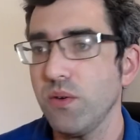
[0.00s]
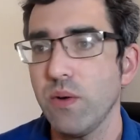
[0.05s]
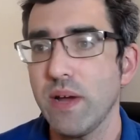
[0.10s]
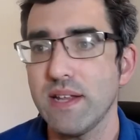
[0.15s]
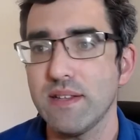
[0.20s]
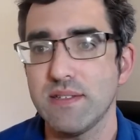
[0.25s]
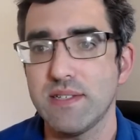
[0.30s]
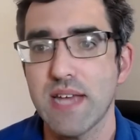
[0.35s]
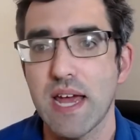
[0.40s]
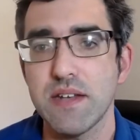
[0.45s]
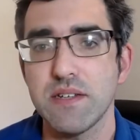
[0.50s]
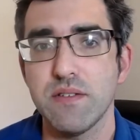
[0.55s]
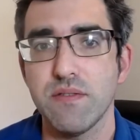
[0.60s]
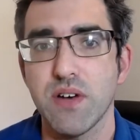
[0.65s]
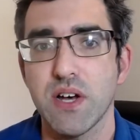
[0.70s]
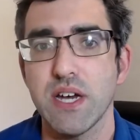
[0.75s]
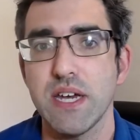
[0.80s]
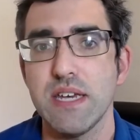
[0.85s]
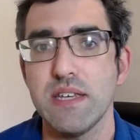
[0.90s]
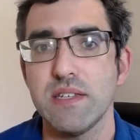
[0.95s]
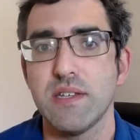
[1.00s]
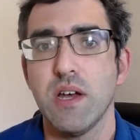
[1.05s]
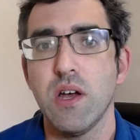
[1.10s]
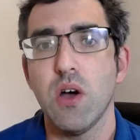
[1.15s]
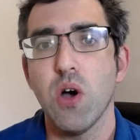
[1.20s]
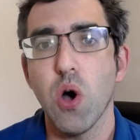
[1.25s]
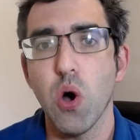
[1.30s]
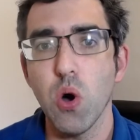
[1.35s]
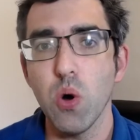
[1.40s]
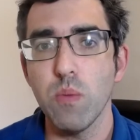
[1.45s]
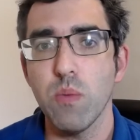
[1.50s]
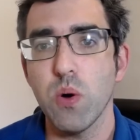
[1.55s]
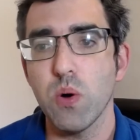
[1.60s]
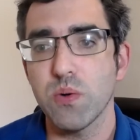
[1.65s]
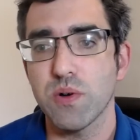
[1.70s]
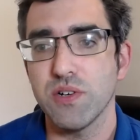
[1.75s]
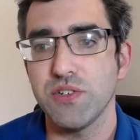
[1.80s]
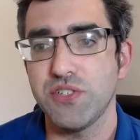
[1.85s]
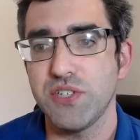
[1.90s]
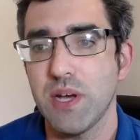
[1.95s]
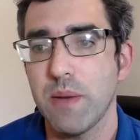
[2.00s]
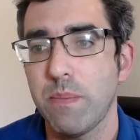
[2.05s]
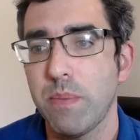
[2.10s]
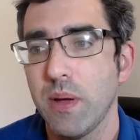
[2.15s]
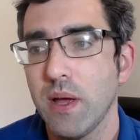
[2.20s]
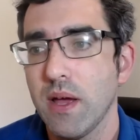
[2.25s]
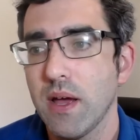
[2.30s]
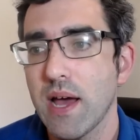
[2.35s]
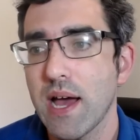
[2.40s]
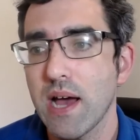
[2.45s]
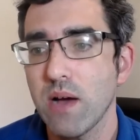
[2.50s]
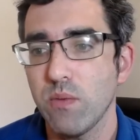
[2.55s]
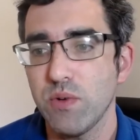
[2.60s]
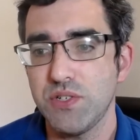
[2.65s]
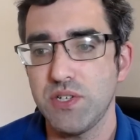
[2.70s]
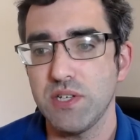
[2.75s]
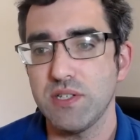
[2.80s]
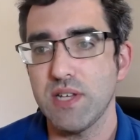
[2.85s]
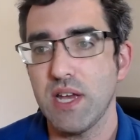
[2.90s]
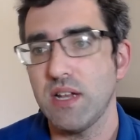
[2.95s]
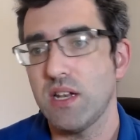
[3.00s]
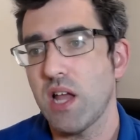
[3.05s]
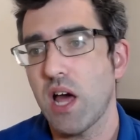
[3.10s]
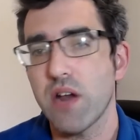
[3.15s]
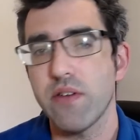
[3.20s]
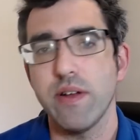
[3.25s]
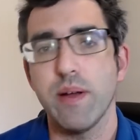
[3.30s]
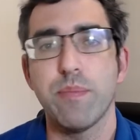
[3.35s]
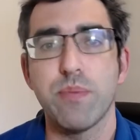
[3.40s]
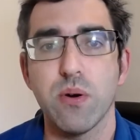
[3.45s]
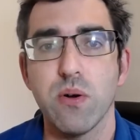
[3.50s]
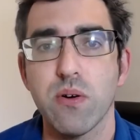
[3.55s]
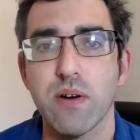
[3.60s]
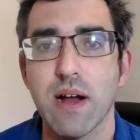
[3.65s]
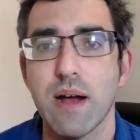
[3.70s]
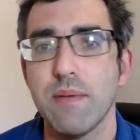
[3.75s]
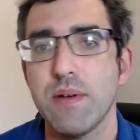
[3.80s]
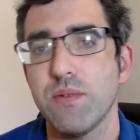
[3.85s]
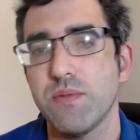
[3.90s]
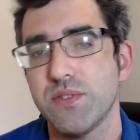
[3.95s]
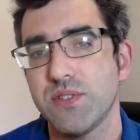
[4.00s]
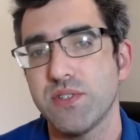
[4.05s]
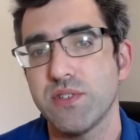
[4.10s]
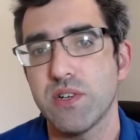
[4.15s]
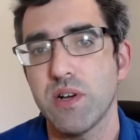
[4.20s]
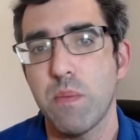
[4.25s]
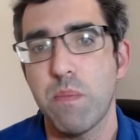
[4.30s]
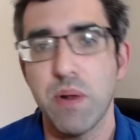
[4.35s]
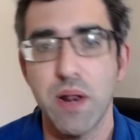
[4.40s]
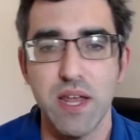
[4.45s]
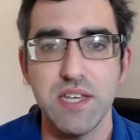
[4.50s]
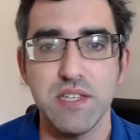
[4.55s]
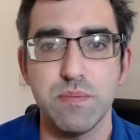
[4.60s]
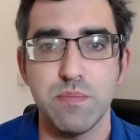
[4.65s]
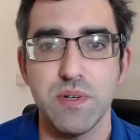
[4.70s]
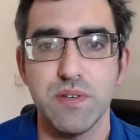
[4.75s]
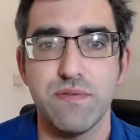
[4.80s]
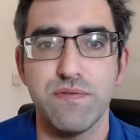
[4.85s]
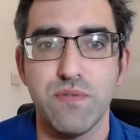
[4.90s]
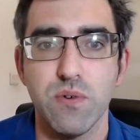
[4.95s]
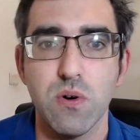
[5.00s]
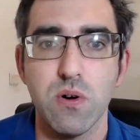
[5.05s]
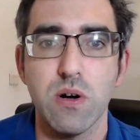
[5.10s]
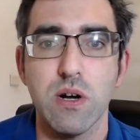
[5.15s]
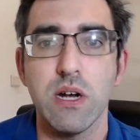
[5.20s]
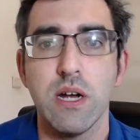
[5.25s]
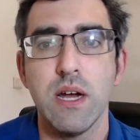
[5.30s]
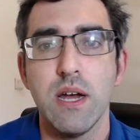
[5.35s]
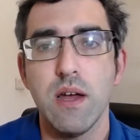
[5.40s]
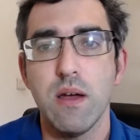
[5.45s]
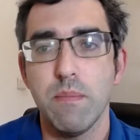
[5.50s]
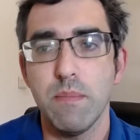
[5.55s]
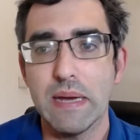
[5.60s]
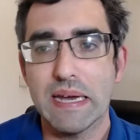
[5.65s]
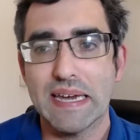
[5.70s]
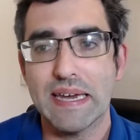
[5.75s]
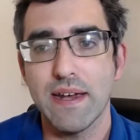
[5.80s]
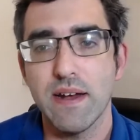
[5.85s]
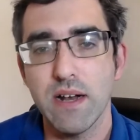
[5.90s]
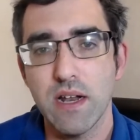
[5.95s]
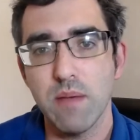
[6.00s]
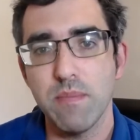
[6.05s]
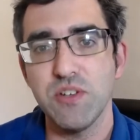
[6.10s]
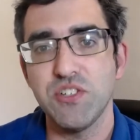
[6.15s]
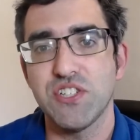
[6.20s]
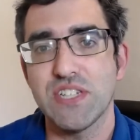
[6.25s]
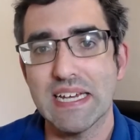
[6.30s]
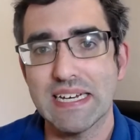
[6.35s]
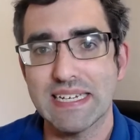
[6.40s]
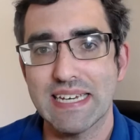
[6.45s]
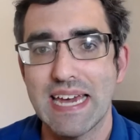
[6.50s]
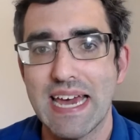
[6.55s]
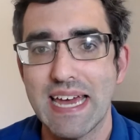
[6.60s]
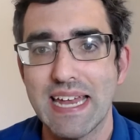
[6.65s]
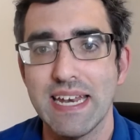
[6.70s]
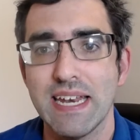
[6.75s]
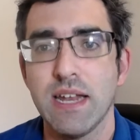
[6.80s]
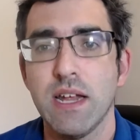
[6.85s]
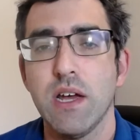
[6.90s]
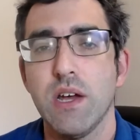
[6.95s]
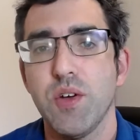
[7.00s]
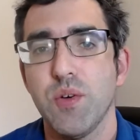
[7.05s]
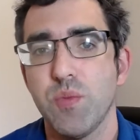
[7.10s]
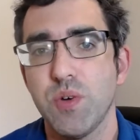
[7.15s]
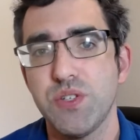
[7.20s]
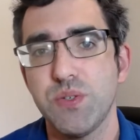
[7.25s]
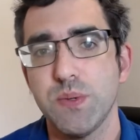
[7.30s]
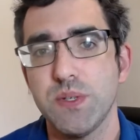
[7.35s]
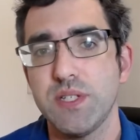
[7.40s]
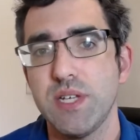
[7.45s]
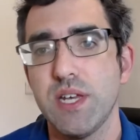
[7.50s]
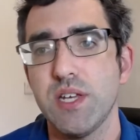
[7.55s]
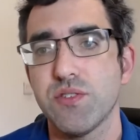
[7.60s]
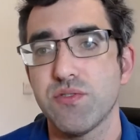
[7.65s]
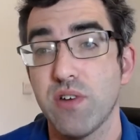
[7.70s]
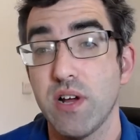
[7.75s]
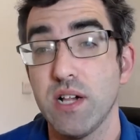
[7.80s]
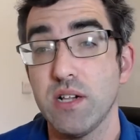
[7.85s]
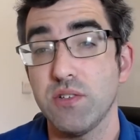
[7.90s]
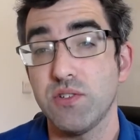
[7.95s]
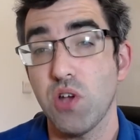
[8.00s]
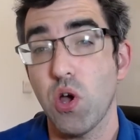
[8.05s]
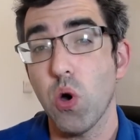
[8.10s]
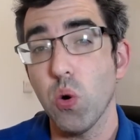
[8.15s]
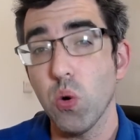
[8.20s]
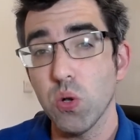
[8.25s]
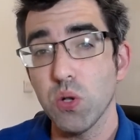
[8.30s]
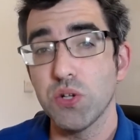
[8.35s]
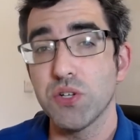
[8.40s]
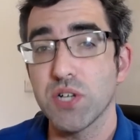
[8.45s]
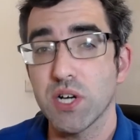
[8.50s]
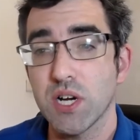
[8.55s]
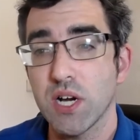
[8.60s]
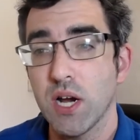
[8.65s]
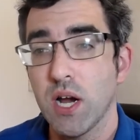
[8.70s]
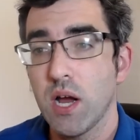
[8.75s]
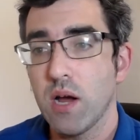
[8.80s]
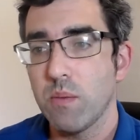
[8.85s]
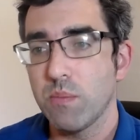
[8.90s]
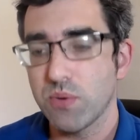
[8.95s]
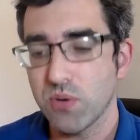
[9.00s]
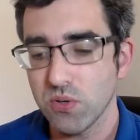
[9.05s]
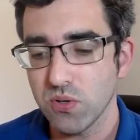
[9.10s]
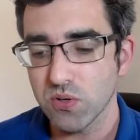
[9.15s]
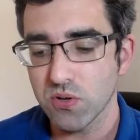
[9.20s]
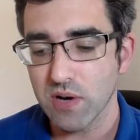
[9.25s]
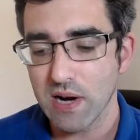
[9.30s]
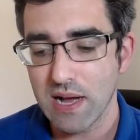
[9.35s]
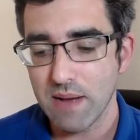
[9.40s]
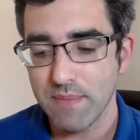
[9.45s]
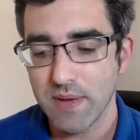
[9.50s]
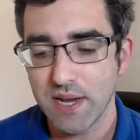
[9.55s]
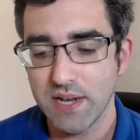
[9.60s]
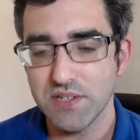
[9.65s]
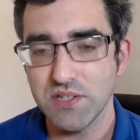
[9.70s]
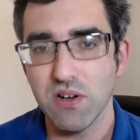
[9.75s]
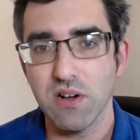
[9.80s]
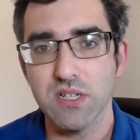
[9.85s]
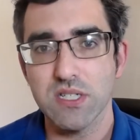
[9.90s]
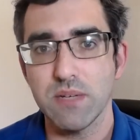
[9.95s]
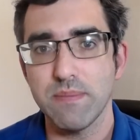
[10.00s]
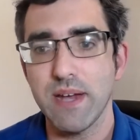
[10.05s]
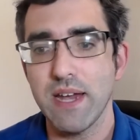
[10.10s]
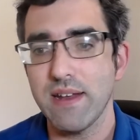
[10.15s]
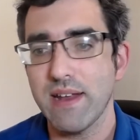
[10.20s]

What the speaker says: incentivize home ownership, which is a lottery program. It was a replacement for Mechir LaMishtaken, which was Israel's older program. And it talks about